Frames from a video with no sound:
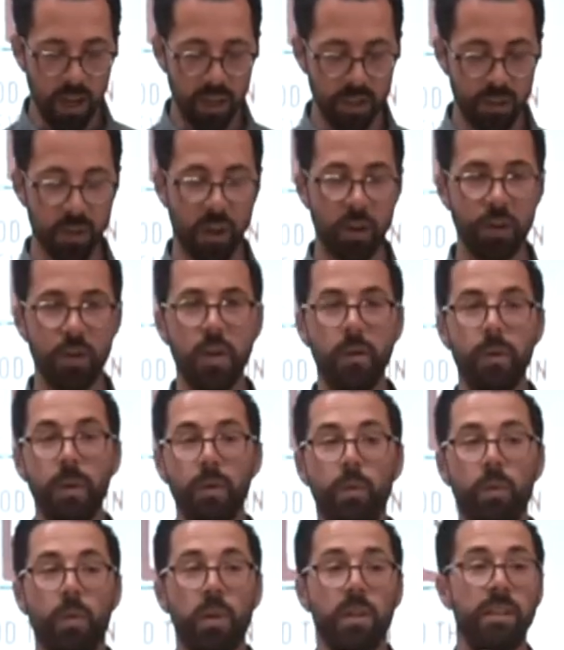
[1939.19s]
John
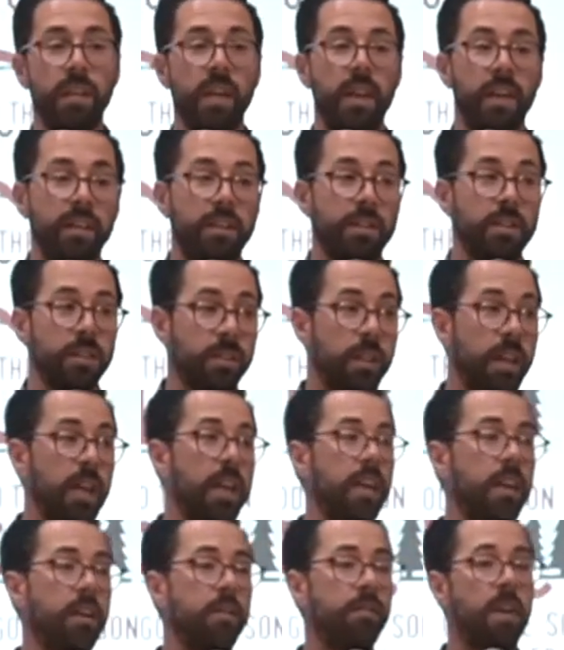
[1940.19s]
Newton was a
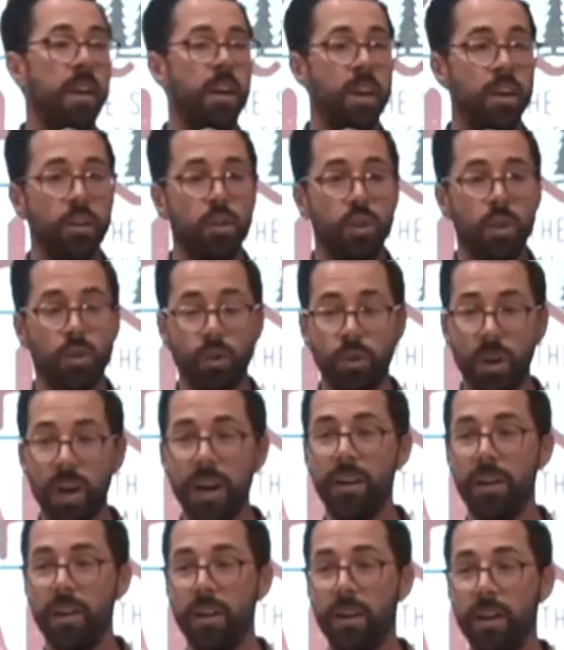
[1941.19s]
slave
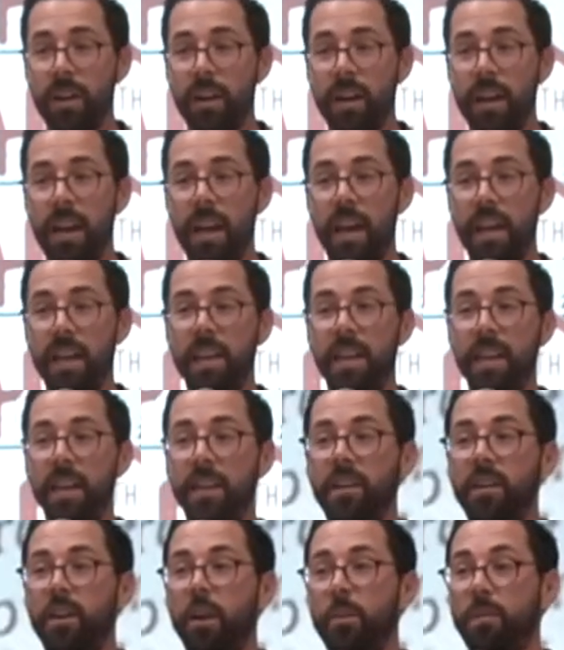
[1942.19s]
trader, and he
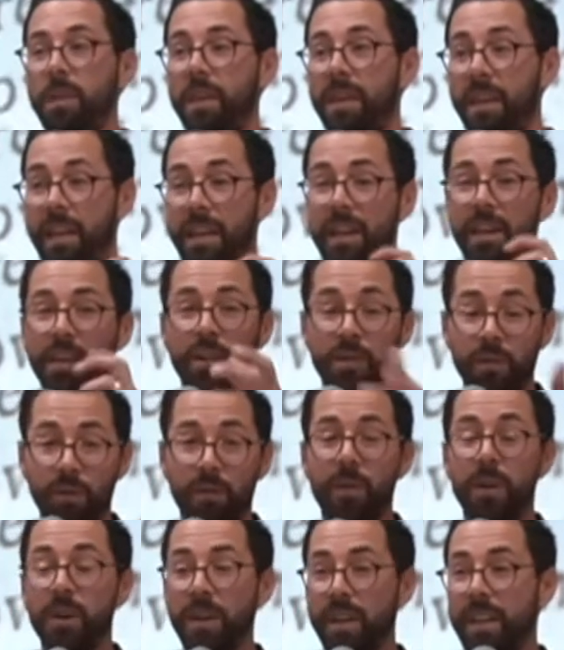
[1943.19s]
ended up getting
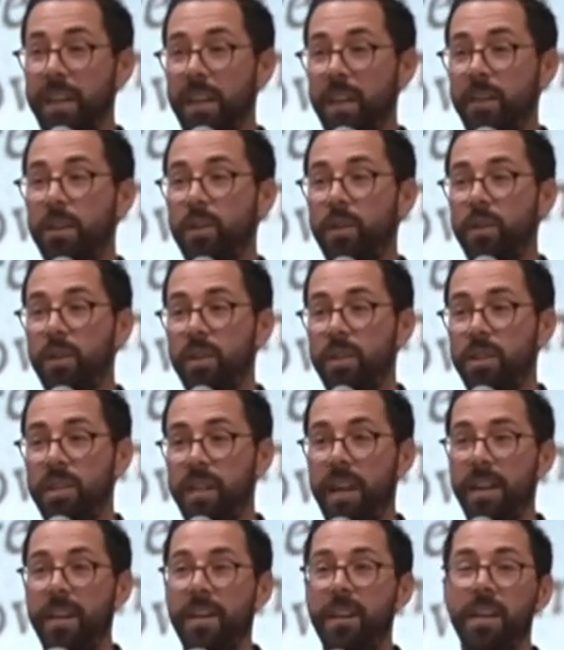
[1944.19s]
converted into
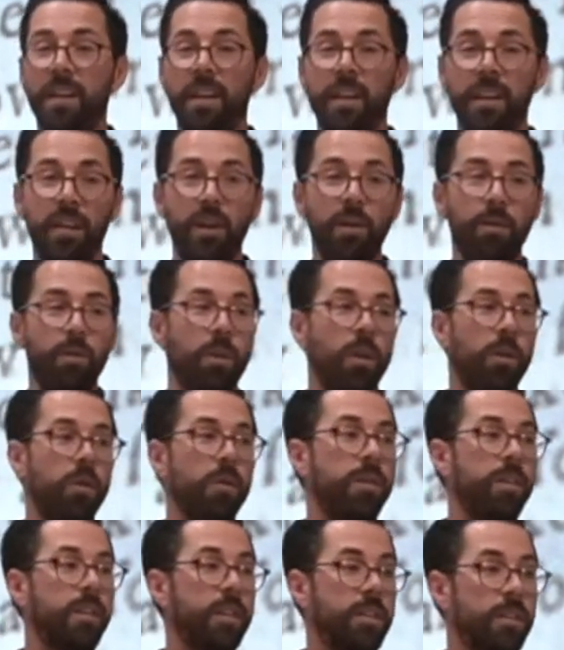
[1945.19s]
Christianity, and he
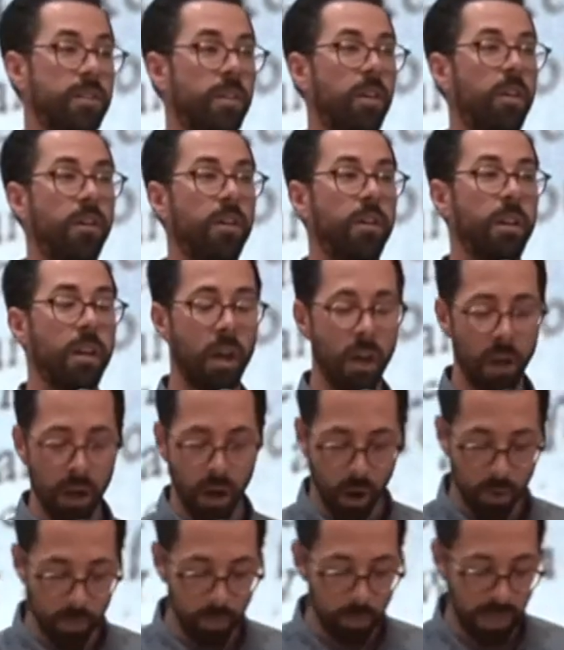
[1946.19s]
wrote this song,
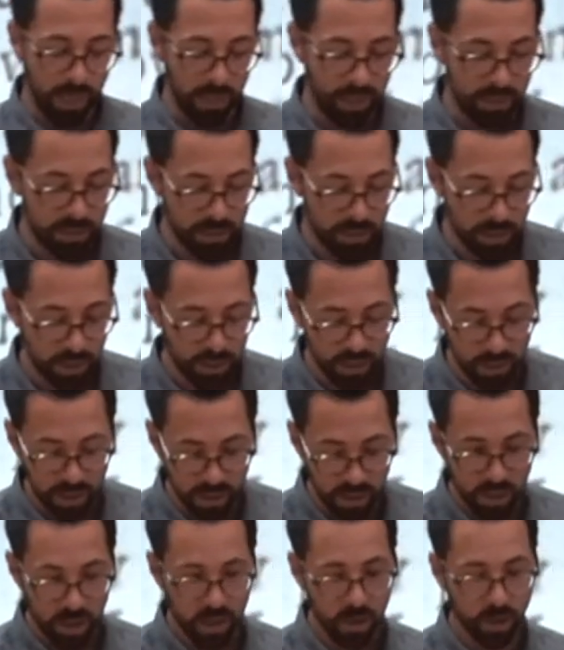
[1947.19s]
"Amazing
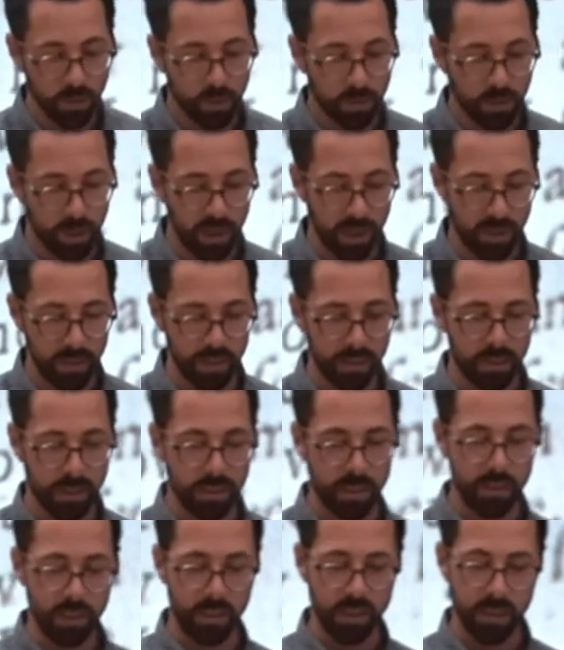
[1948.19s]

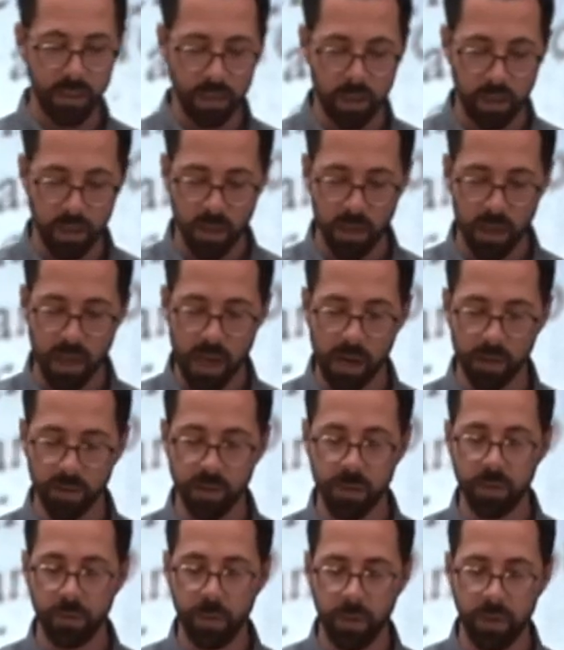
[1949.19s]
Grace, how
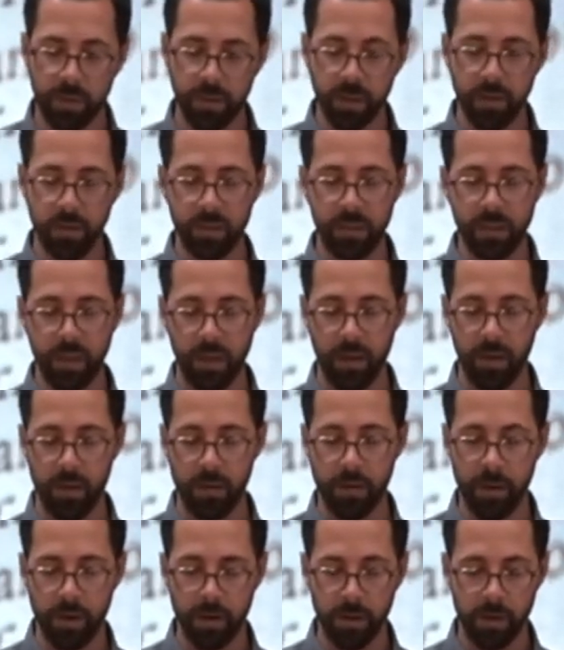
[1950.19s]
sweet the
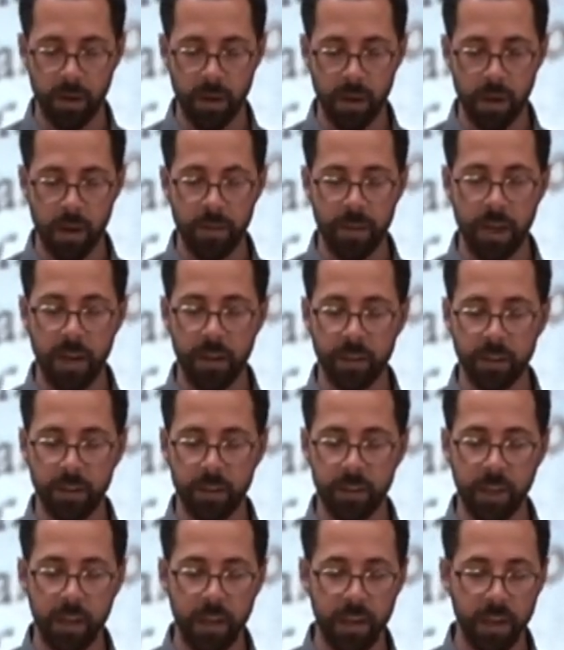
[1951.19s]
sound that
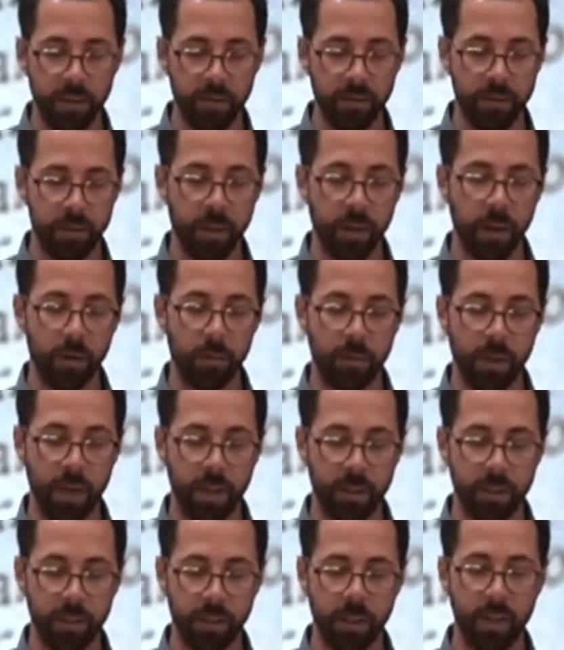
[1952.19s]
saved a
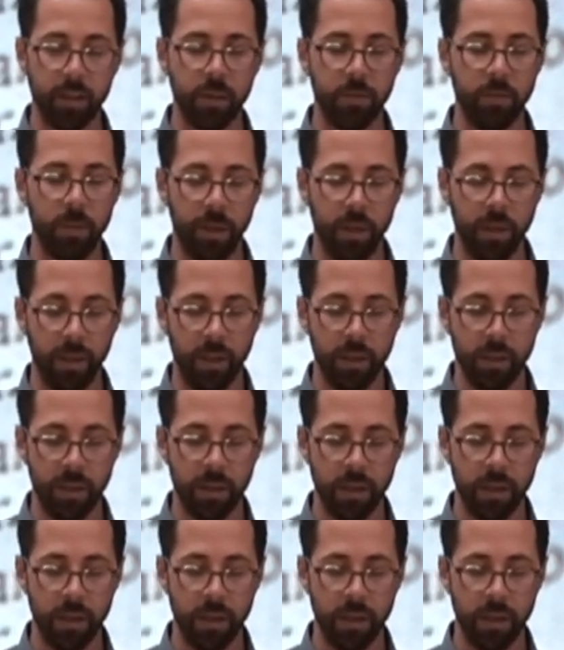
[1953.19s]
wretch like me.